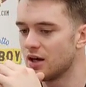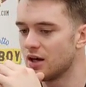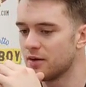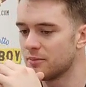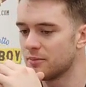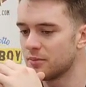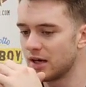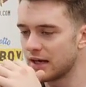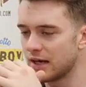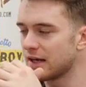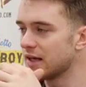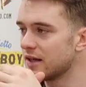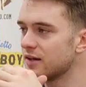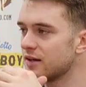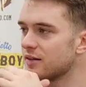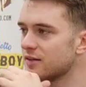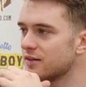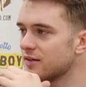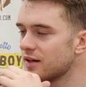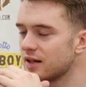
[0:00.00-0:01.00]
But I get
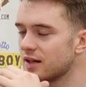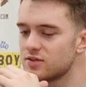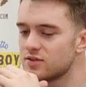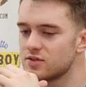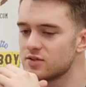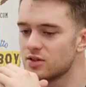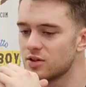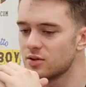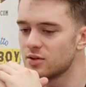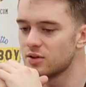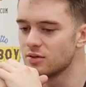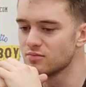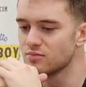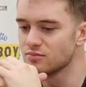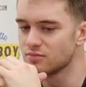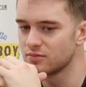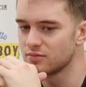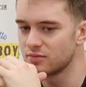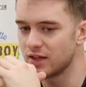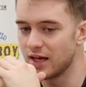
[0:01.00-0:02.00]
it, and so
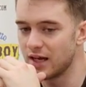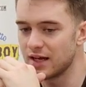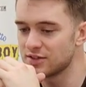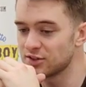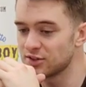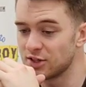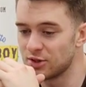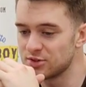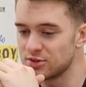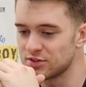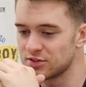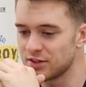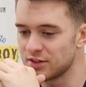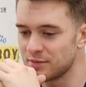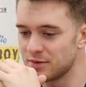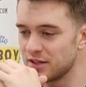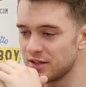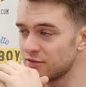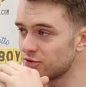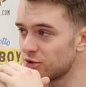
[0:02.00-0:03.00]
yeah, as a coach, it's going
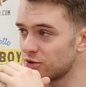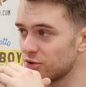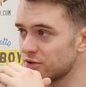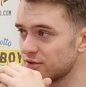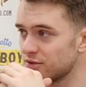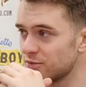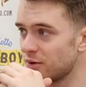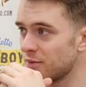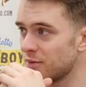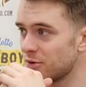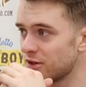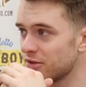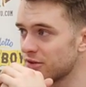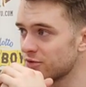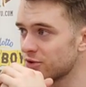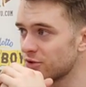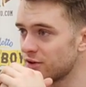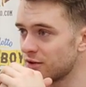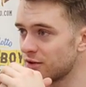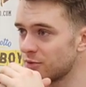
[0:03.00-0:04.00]
to be difficult. It's way more
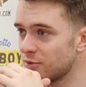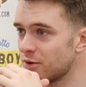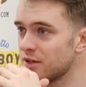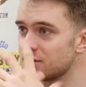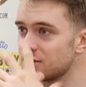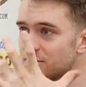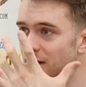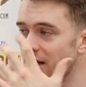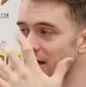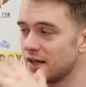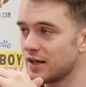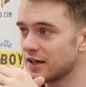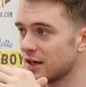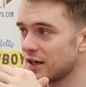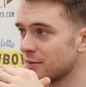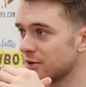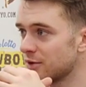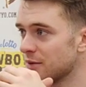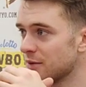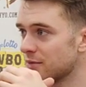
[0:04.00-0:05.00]
difficult than it was my dad
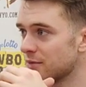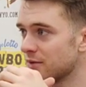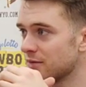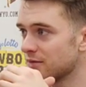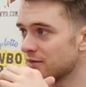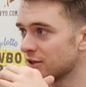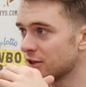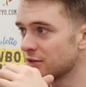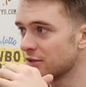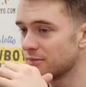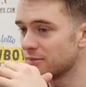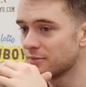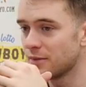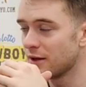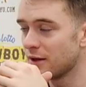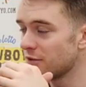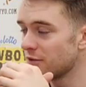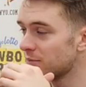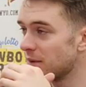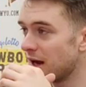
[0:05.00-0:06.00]
coming up and
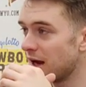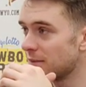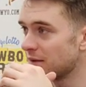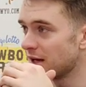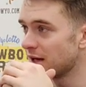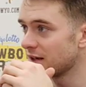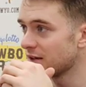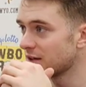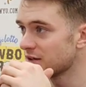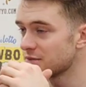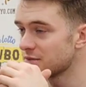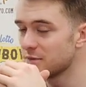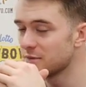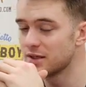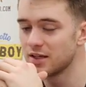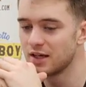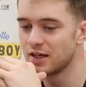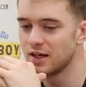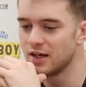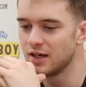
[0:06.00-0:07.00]
Bob Knight years.
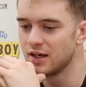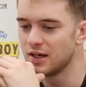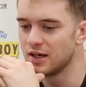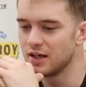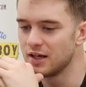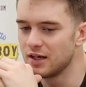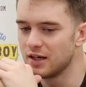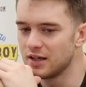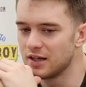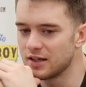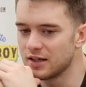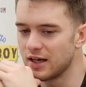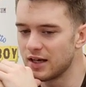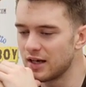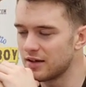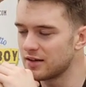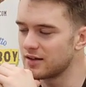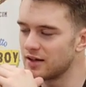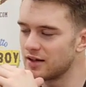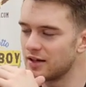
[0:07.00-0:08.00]
But
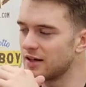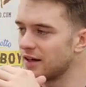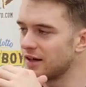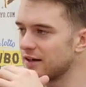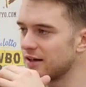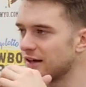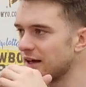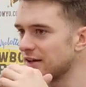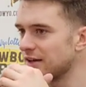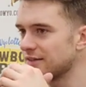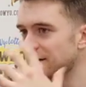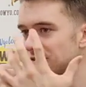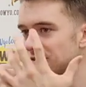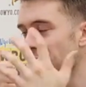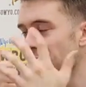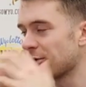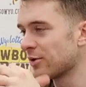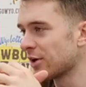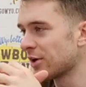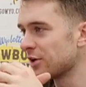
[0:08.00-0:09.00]
yeah, this is
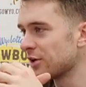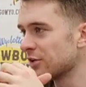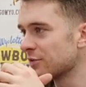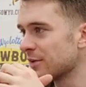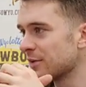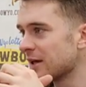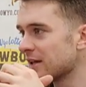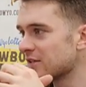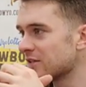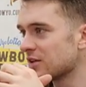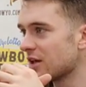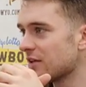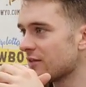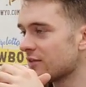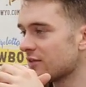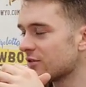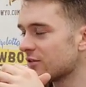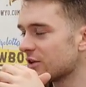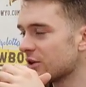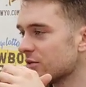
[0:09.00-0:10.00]
what I want to do, man. That's all I've
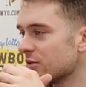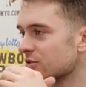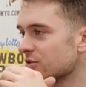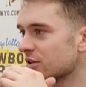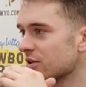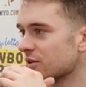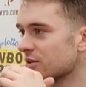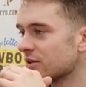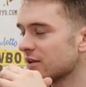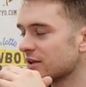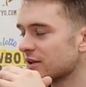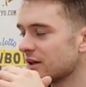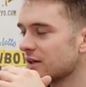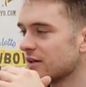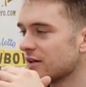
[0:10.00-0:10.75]
ever known. So yeah.